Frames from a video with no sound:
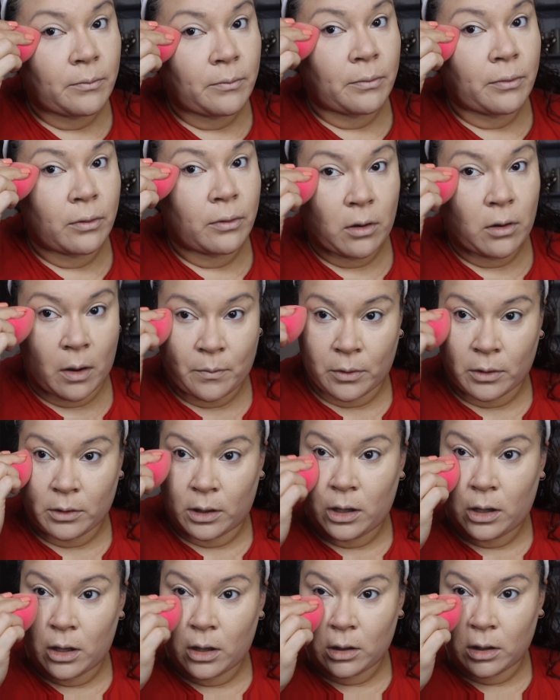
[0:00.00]

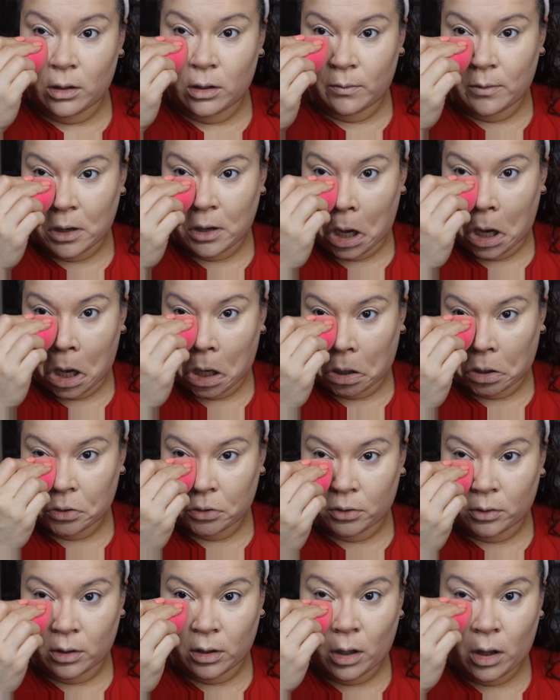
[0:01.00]
properly, a little bit
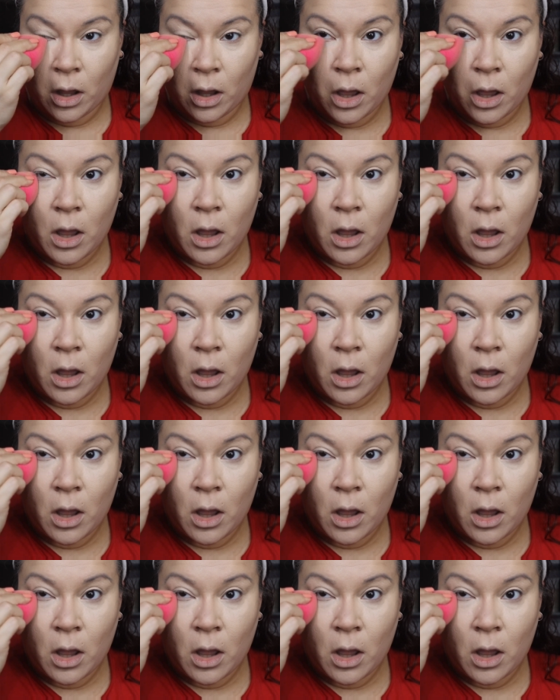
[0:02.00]
extra.